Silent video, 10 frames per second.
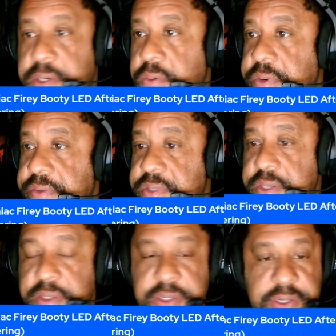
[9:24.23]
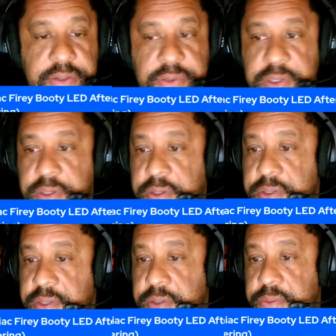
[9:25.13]
A way of saying thank you to y'all.
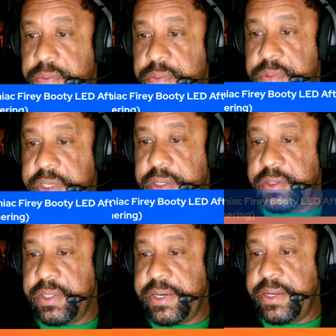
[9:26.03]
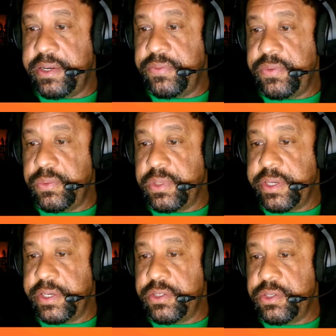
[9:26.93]
So take a look at that, and if you would
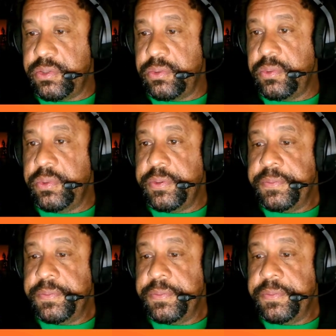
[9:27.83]
like to